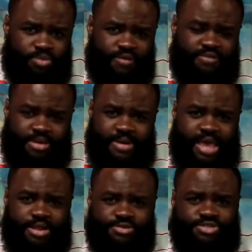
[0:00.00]
Felipe
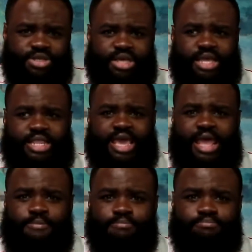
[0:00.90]
Anderson, and they
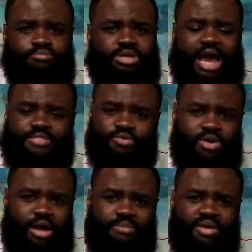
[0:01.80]
had got through
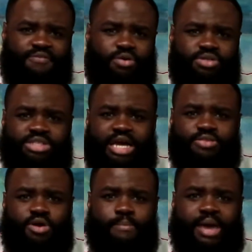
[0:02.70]
our midfielders and got
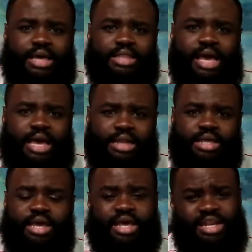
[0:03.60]
through our back line,
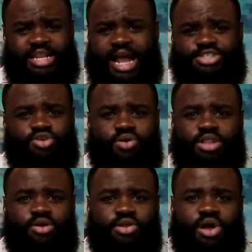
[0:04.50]
and Nacho
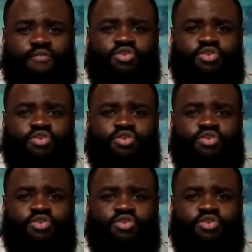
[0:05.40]
cleared it off.